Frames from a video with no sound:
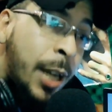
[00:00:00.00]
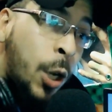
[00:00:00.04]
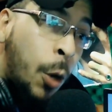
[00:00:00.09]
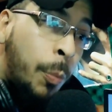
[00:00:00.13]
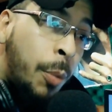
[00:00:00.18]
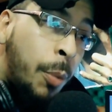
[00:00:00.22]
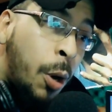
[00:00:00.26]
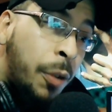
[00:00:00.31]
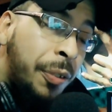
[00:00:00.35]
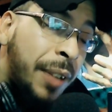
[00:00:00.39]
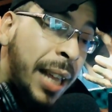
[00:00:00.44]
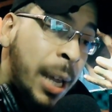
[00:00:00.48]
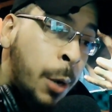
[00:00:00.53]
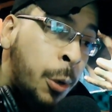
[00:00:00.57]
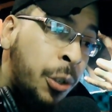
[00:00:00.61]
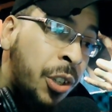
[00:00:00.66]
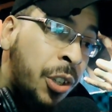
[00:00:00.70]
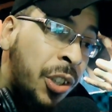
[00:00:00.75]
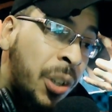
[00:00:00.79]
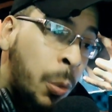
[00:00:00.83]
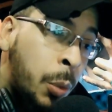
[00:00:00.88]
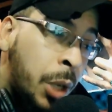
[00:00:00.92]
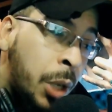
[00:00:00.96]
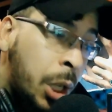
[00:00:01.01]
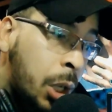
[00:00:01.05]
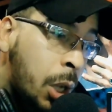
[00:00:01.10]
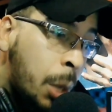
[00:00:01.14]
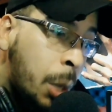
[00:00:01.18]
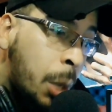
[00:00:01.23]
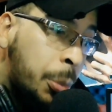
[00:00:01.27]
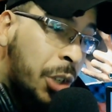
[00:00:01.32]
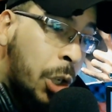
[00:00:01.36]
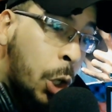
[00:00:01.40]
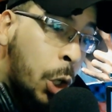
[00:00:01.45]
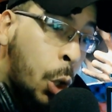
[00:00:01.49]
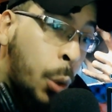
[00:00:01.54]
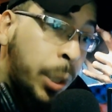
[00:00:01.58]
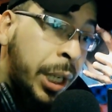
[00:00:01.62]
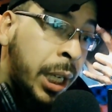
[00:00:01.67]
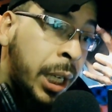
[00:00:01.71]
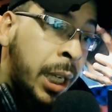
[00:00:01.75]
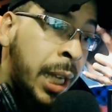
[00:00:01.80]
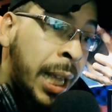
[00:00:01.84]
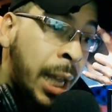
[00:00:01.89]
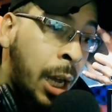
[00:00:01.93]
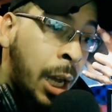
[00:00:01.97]
both languages, and when it comes to
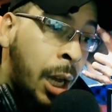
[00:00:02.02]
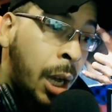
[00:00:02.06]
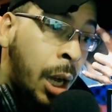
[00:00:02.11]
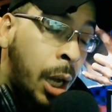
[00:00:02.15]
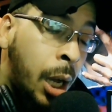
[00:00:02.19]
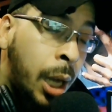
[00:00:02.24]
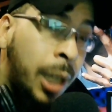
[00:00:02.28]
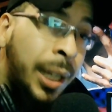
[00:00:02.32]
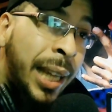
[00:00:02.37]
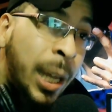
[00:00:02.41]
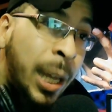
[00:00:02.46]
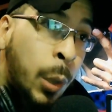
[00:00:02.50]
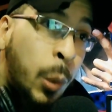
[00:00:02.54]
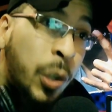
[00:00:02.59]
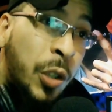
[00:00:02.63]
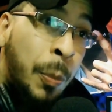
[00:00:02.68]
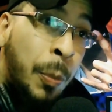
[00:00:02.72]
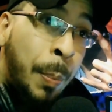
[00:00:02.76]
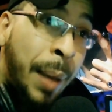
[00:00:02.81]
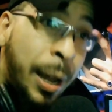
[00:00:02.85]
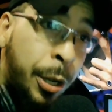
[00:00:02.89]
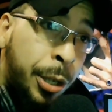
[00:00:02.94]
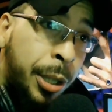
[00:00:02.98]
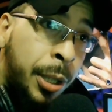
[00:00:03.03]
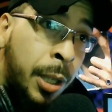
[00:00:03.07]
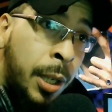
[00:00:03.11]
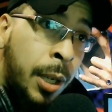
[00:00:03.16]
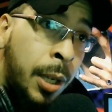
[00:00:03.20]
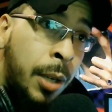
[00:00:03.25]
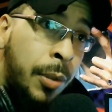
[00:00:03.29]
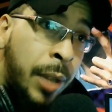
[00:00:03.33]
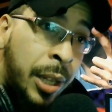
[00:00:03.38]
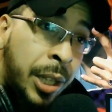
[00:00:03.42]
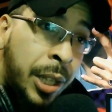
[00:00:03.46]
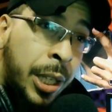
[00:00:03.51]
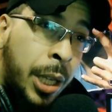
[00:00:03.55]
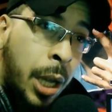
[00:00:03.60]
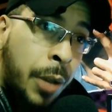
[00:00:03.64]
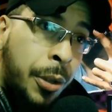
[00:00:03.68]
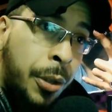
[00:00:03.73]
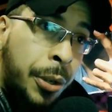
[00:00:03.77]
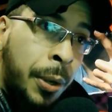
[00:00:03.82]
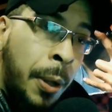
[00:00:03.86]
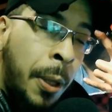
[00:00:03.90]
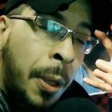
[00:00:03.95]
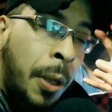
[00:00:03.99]
knowing a language better than the
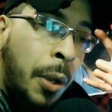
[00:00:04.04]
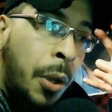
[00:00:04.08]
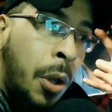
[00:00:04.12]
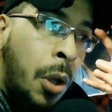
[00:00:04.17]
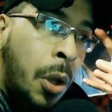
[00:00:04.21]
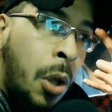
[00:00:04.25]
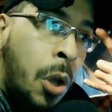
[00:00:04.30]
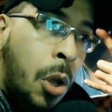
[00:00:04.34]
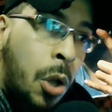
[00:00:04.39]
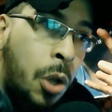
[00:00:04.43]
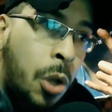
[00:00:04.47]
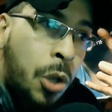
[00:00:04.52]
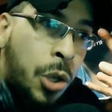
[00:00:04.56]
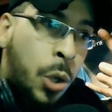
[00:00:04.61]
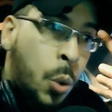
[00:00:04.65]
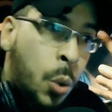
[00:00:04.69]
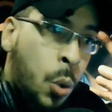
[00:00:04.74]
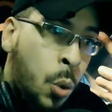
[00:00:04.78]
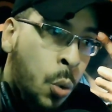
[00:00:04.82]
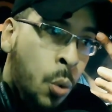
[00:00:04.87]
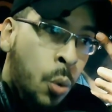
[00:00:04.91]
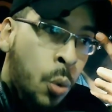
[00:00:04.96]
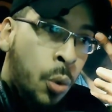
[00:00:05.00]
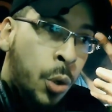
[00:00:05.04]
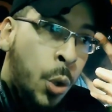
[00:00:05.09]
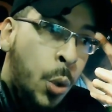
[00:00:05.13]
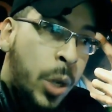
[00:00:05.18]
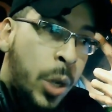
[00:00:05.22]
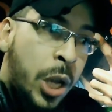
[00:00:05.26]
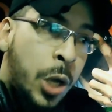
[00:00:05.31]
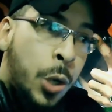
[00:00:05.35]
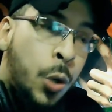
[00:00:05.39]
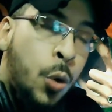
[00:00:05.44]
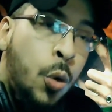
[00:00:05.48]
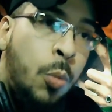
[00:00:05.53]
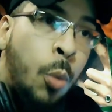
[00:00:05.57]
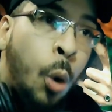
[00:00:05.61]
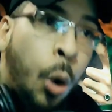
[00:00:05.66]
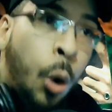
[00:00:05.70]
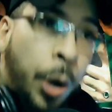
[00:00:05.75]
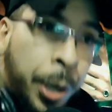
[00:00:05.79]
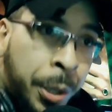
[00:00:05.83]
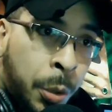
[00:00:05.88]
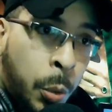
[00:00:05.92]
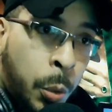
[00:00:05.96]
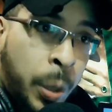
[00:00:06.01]
other, you can do
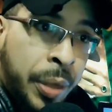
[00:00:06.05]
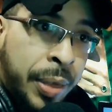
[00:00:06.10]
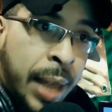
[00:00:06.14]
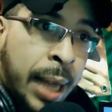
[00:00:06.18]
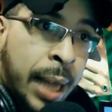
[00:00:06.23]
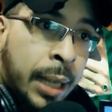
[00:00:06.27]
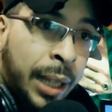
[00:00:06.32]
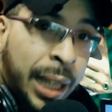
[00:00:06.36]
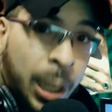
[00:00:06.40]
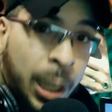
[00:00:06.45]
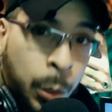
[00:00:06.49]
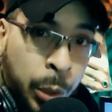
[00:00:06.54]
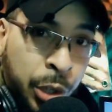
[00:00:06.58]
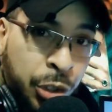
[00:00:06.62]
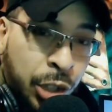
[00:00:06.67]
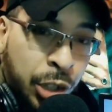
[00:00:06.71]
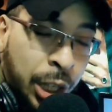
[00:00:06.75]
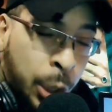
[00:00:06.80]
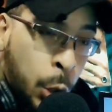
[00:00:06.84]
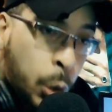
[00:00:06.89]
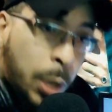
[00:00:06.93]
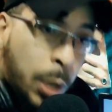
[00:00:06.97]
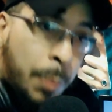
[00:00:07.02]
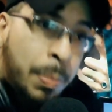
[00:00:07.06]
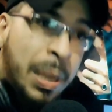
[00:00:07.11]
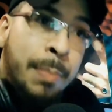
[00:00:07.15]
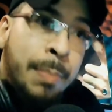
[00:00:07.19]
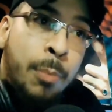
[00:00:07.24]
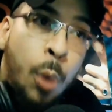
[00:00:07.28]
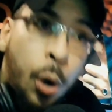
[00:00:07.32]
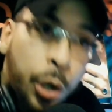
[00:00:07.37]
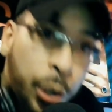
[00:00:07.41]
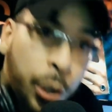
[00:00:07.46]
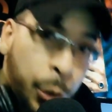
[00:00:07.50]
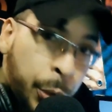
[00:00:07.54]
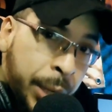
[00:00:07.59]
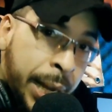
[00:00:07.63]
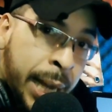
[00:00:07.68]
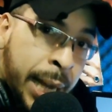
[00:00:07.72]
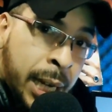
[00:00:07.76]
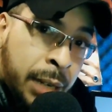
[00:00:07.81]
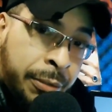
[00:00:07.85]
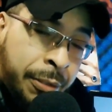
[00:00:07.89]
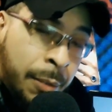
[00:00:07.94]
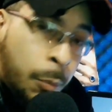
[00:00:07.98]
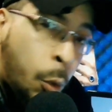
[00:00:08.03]
more with that language. Like, you can be more
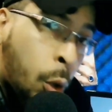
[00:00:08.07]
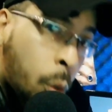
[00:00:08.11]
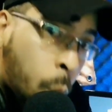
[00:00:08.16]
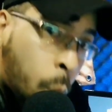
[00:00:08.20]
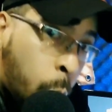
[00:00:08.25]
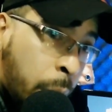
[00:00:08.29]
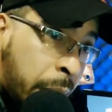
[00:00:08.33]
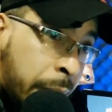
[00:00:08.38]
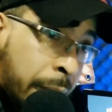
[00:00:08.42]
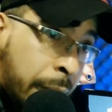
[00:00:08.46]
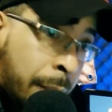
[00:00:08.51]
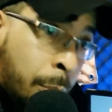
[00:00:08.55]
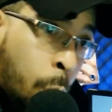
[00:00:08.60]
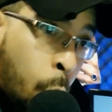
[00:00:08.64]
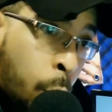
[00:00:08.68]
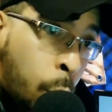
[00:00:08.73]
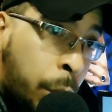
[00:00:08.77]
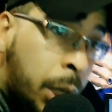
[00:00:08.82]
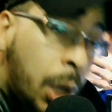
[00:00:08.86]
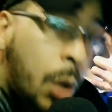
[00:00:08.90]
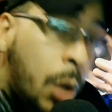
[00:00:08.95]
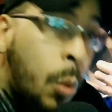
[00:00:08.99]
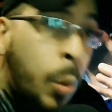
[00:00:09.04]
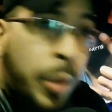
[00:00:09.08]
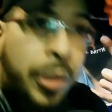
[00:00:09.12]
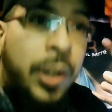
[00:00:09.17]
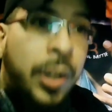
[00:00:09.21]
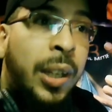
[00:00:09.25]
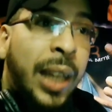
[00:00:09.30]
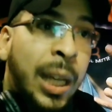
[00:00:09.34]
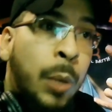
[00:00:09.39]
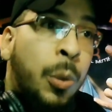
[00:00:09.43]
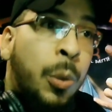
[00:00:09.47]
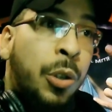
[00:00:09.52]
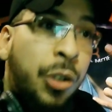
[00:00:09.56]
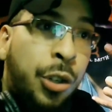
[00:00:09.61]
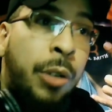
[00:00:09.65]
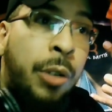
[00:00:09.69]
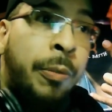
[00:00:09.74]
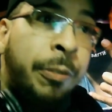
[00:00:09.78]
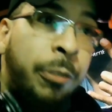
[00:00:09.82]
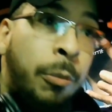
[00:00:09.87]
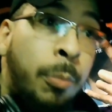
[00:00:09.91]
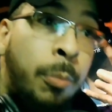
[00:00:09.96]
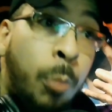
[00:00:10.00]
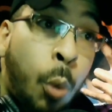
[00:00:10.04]
creative and more witty and more with a language you're
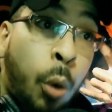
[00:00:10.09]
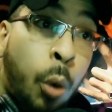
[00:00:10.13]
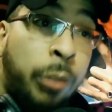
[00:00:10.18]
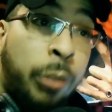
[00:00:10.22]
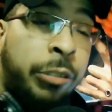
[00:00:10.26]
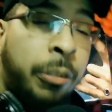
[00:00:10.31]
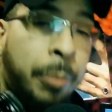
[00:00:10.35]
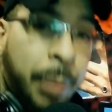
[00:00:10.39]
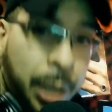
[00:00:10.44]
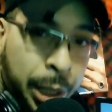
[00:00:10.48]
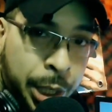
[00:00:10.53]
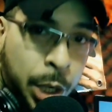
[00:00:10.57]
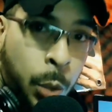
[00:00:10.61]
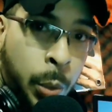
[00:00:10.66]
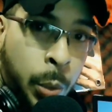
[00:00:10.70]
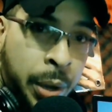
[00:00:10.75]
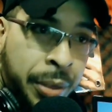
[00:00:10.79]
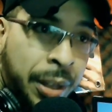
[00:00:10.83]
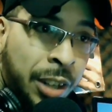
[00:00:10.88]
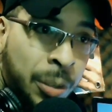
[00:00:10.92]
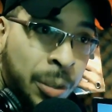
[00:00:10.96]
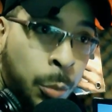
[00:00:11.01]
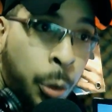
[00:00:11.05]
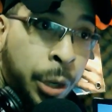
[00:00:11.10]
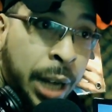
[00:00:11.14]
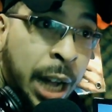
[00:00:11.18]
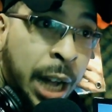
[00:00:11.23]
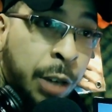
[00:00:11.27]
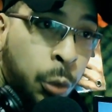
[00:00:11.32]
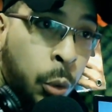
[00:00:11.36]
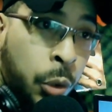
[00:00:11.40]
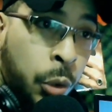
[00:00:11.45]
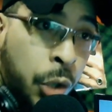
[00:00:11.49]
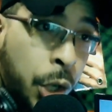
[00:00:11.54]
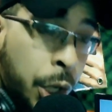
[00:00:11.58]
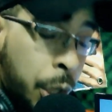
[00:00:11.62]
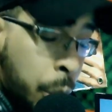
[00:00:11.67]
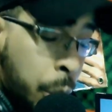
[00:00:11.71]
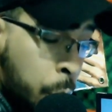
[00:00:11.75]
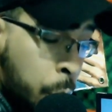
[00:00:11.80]
more familiar with, that's more natural to you.